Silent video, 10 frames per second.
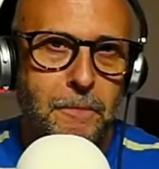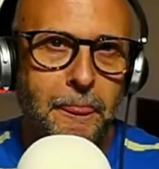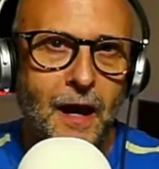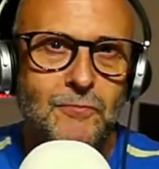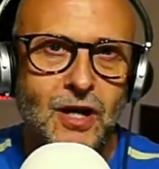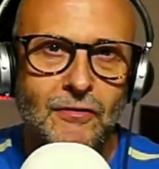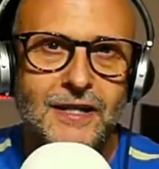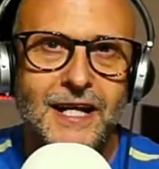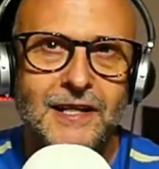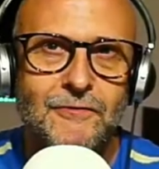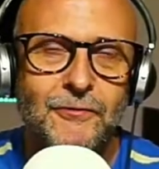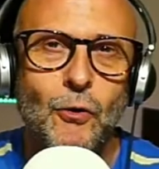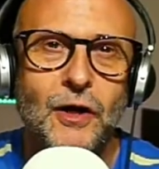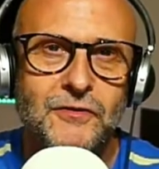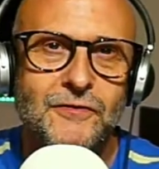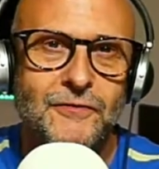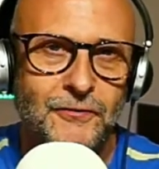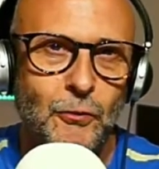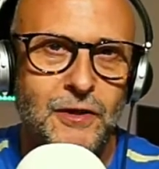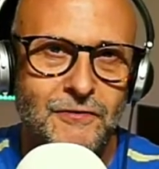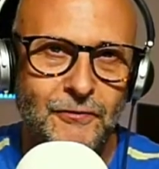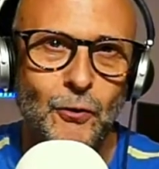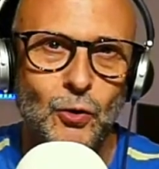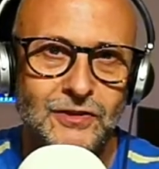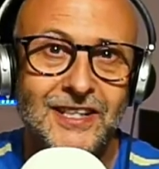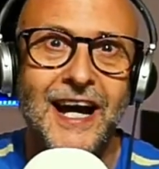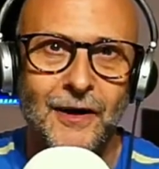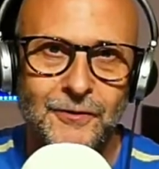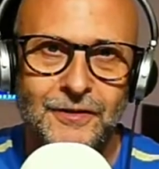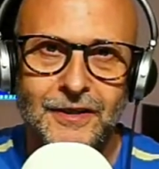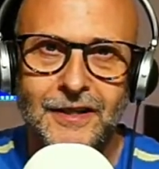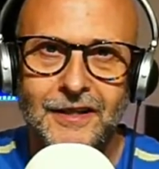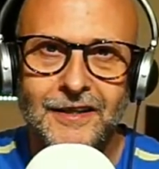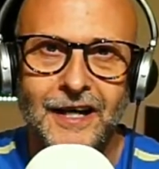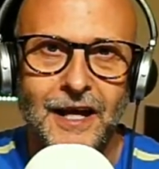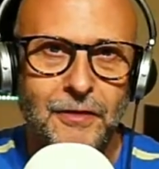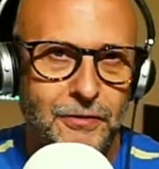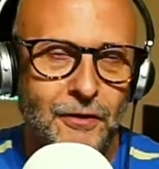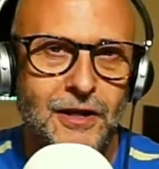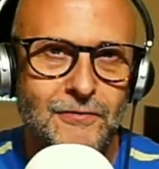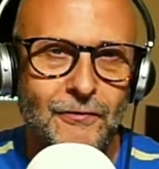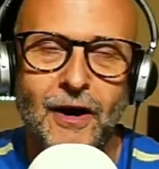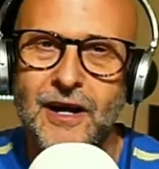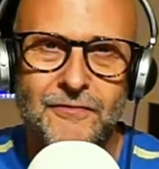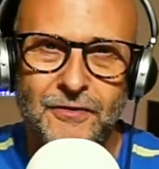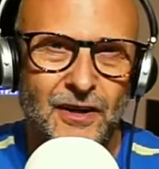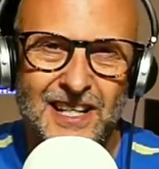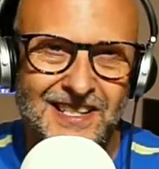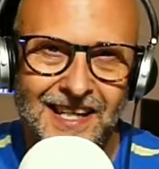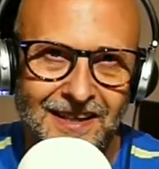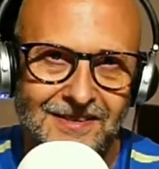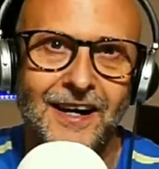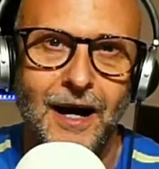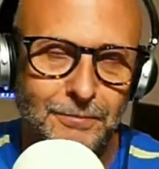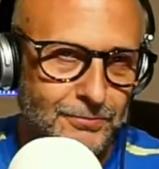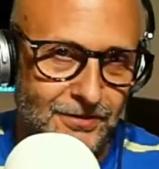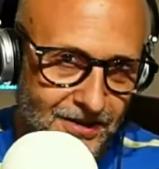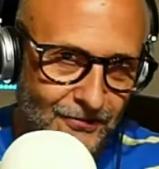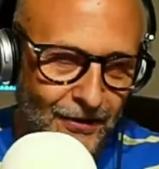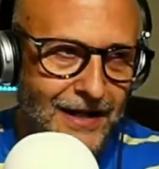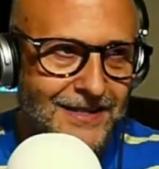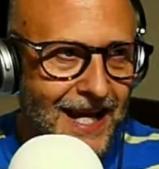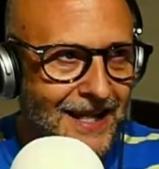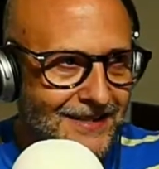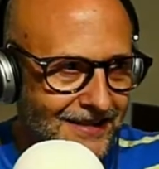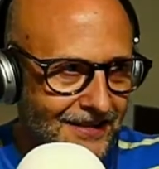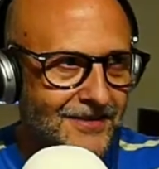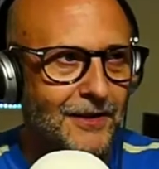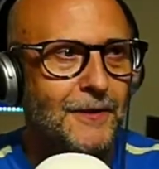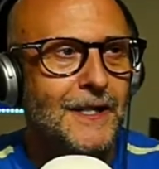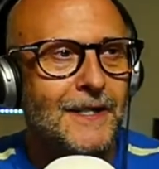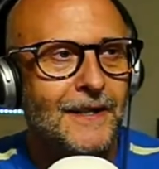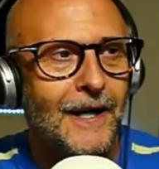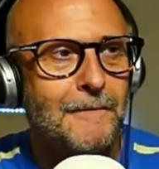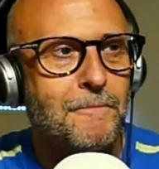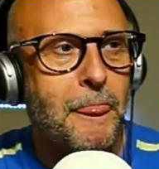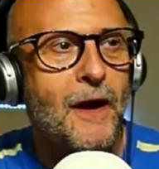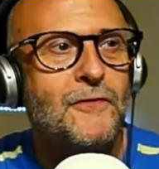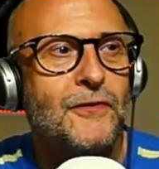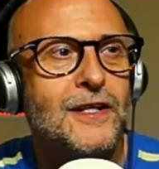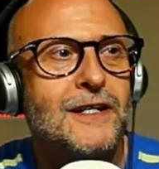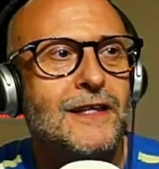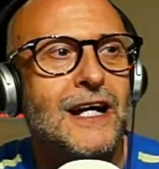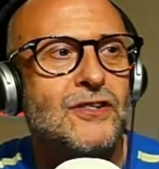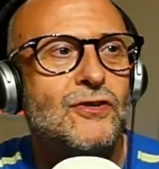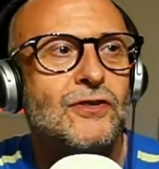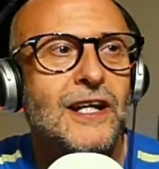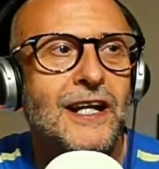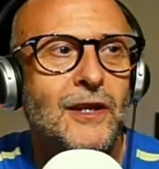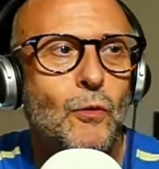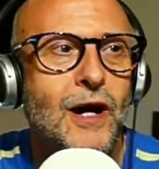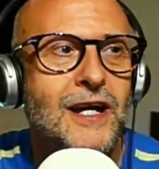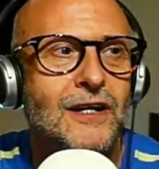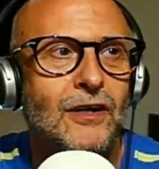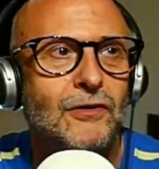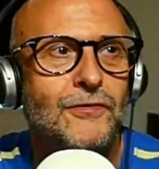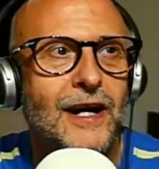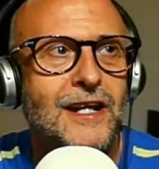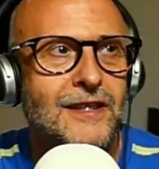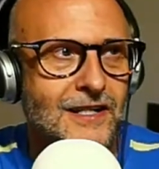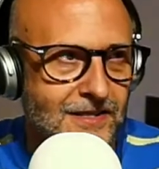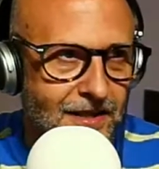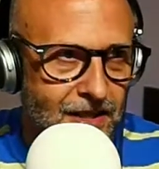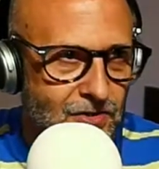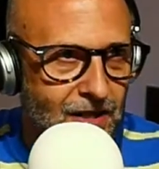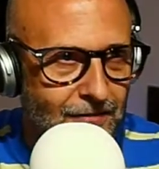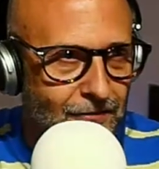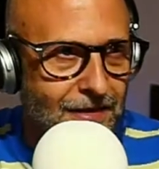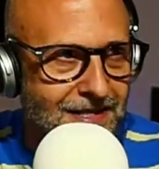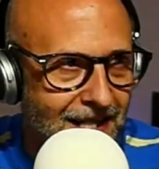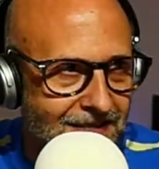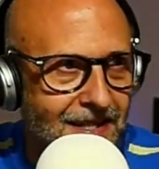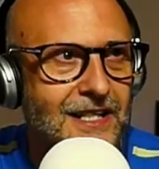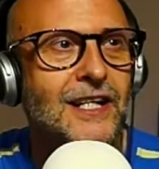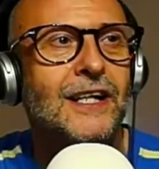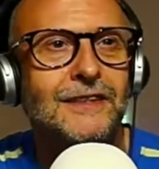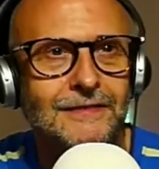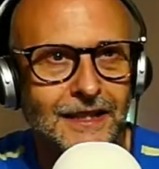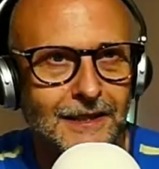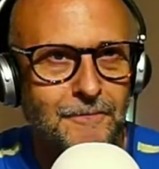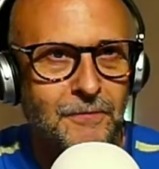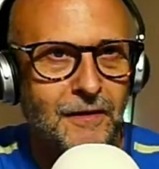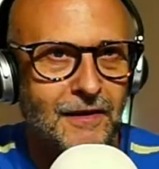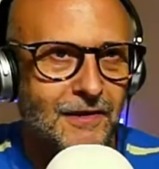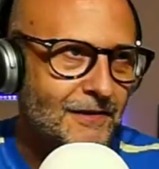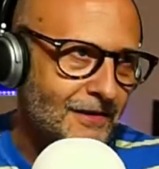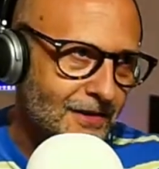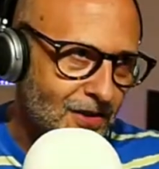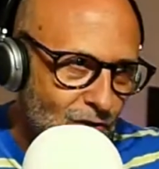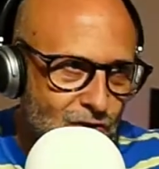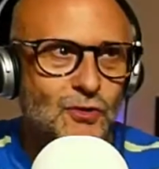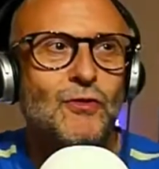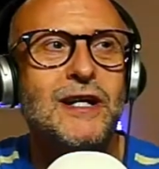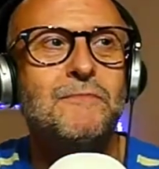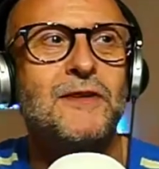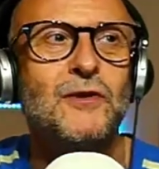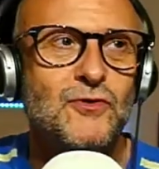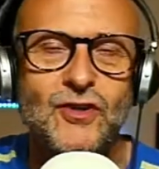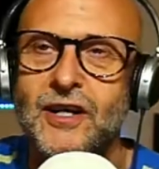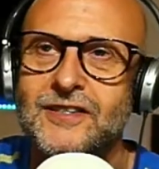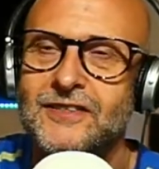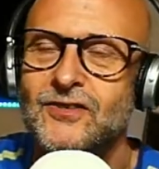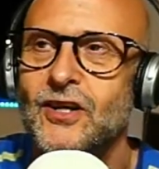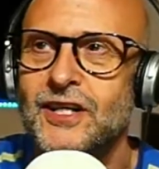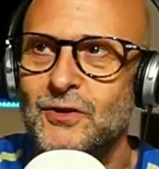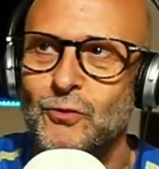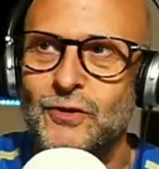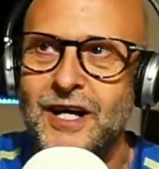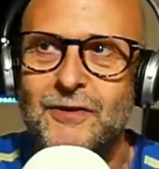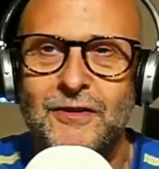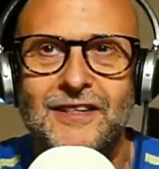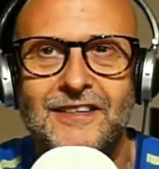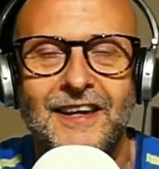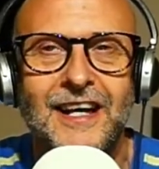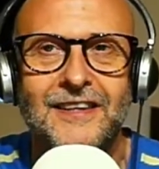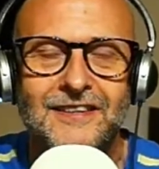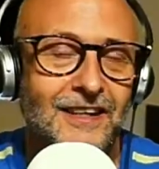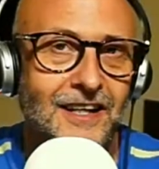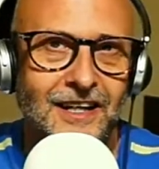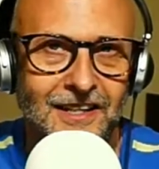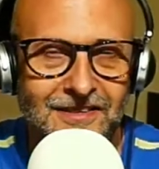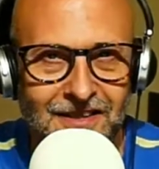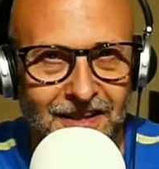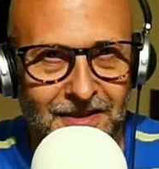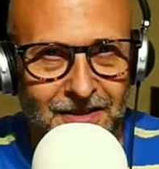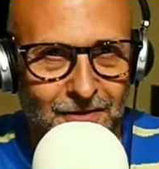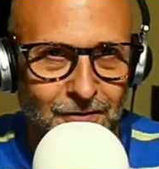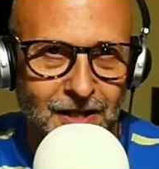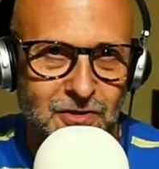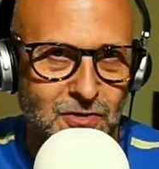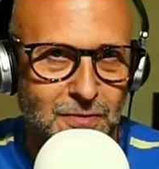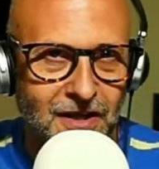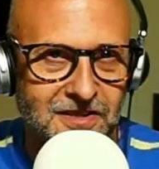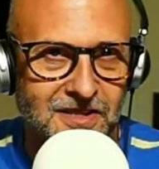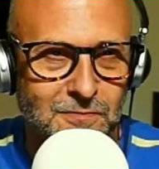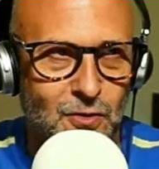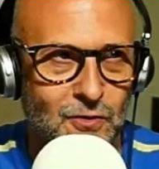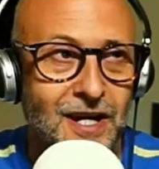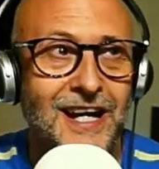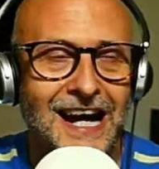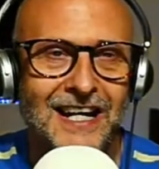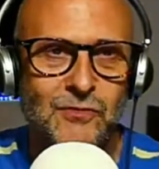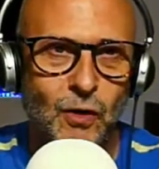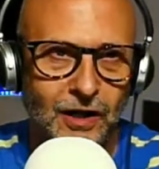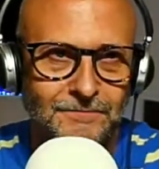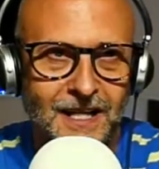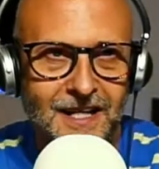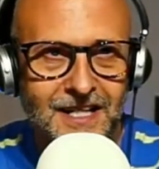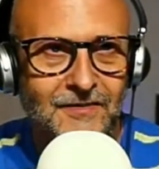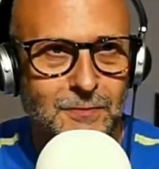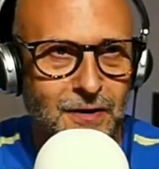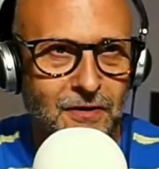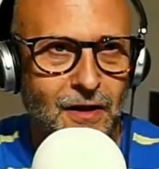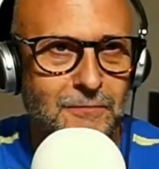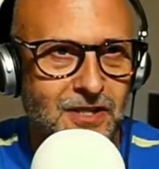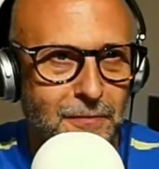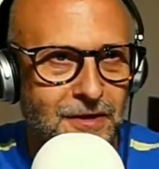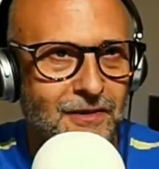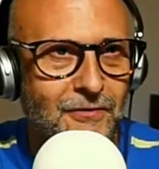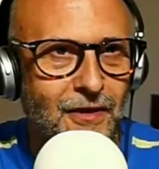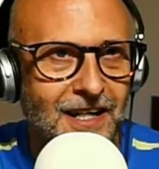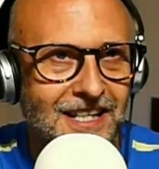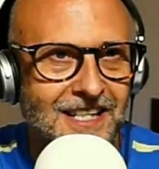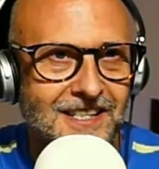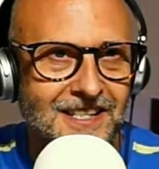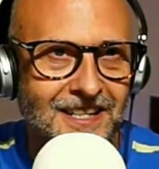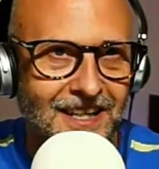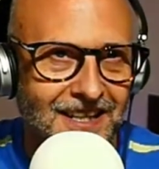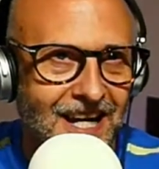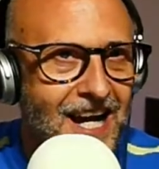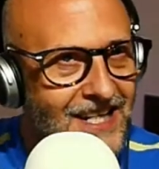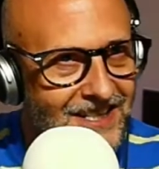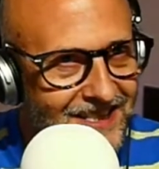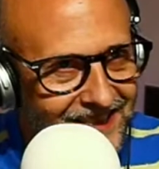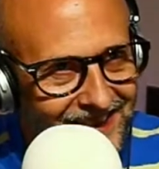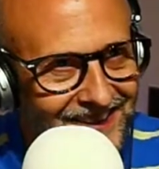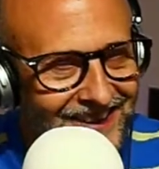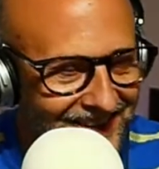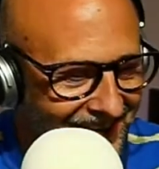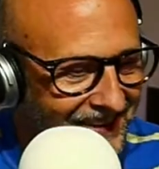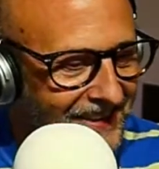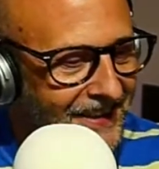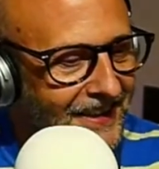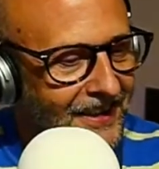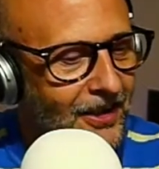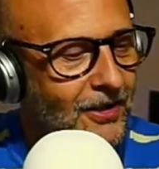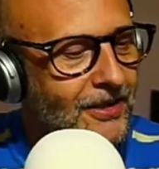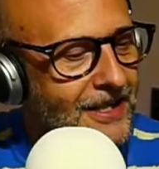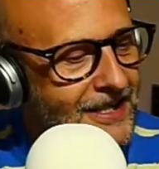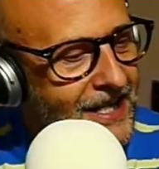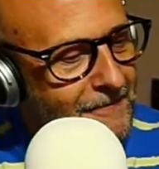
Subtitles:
I'm currently getting 444 down and 36 up, which is fantastic. So hopefully that shouldn't get in the way of anything tonight. You should have a fantastically good stream, no jerky audio, things like that, and the video should be nice and smooth as well. Give us a big thumbs up if that is the case. All right, yeah.